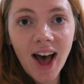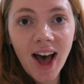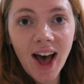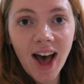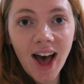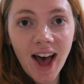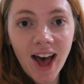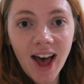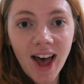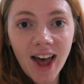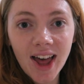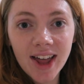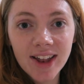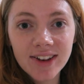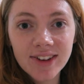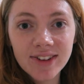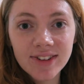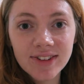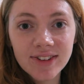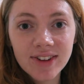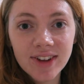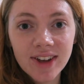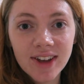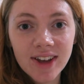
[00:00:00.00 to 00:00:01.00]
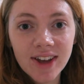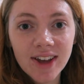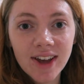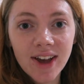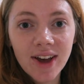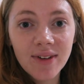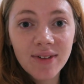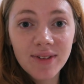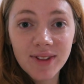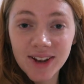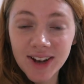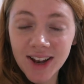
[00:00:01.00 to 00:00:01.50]
And
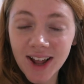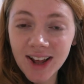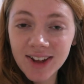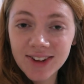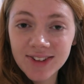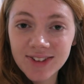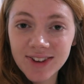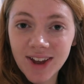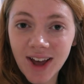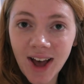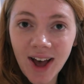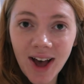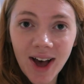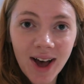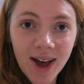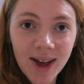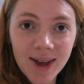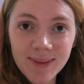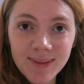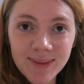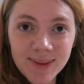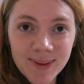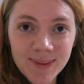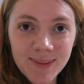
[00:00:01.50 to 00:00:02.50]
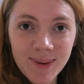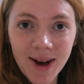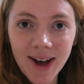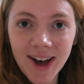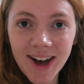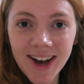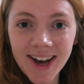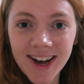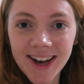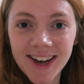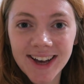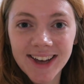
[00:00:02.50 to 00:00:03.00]
for the last time,
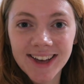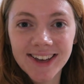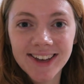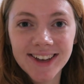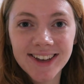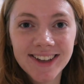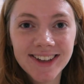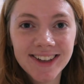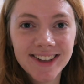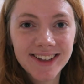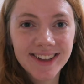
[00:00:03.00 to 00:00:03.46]
goodbye.